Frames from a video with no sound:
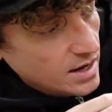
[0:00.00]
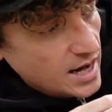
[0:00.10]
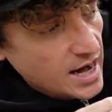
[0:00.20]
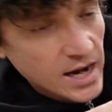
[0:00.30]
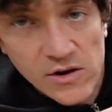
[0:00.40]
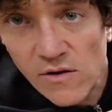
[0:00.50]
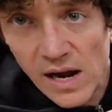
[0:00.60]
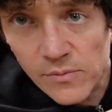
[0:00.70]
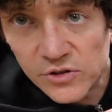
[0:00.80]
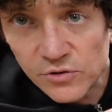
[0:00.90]
and you're
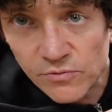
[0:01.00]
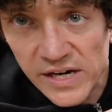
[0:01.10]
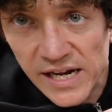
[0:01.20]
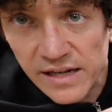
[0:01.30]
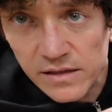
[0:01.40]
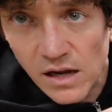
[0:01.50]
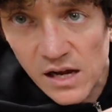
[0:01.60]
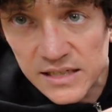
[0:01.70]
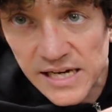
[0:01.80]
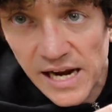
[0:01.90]
able to read it
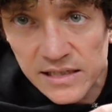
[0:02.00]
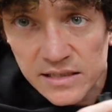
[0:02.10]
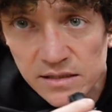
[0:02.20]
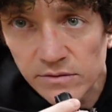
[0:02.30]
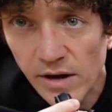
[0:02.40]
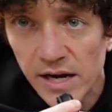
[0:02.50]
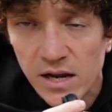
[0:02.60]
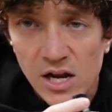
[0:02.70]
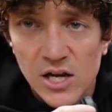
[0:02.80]
on text, right?